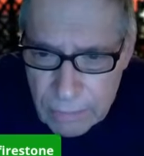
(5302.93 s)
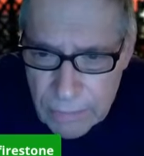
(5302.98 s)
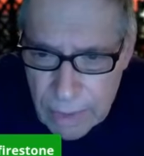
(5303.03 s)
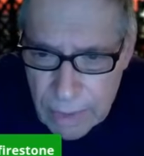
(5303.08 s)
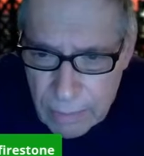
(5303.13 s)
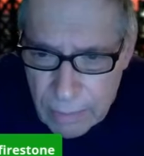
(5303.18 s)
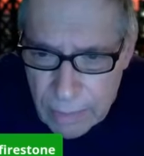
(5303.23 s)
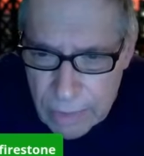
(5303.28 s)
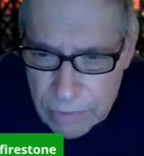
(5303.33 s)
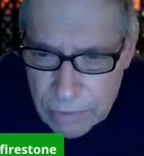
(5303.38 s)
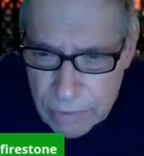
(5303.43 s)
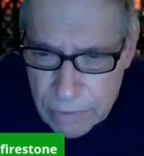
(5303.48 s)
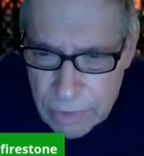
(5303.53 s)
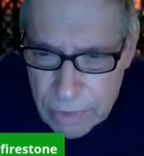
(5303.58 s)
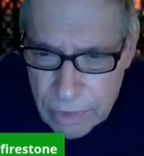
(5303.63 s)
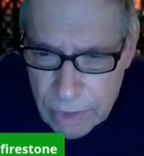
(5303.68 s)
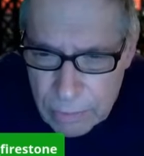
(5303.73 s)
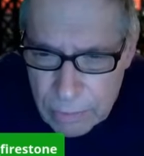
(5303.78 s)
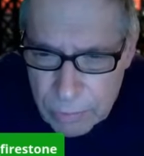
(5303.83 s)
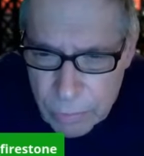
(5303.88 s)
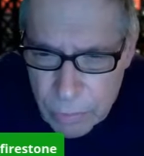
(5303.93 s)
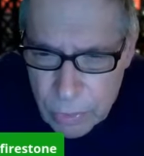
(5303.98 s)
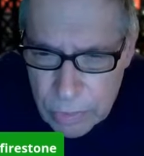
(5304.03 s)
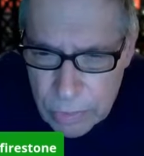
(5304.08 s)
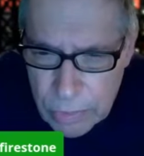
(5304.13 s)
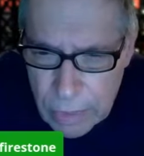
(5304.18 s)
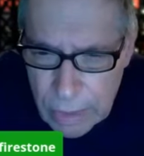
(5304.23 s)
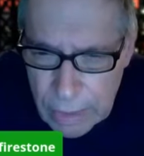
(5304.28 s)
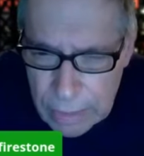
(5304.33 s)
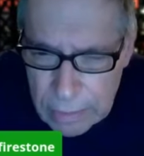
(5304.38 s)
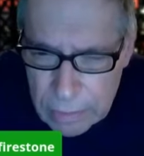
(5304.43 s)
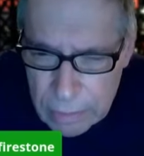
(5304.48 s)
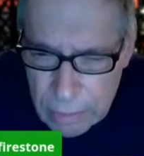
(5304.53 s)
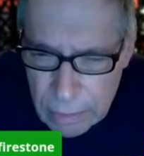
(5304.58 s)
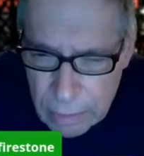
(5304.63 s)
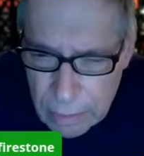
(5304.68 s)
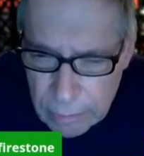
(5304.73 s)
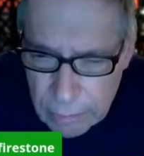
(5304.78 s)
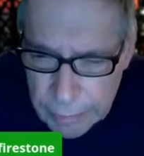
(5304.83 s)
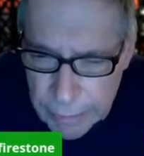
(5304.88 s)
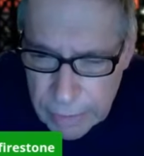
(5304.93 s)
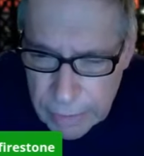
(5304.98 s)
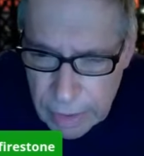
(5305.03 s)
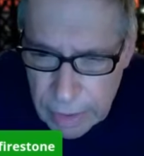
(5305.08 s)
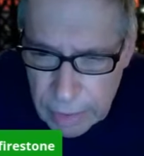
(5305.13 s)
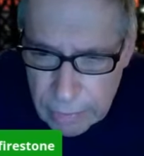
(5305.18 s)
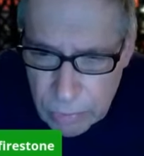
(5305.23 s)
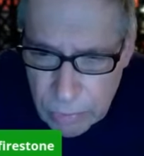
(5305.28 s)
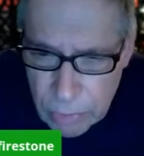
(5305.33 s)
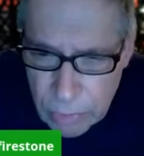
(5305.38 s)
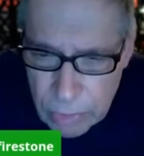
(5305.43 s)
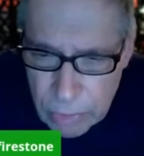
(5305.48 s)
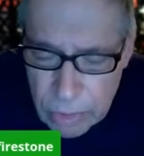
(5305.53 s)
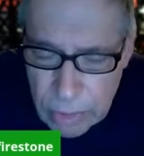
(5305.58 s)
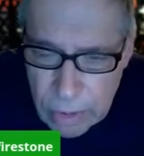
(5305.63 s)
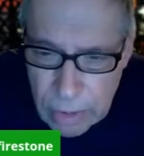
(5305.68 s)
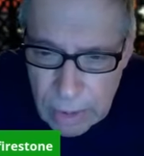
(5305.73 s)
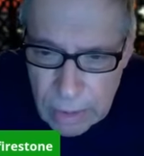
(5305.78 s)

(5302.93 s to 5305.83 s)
Now I see they put that neighborhood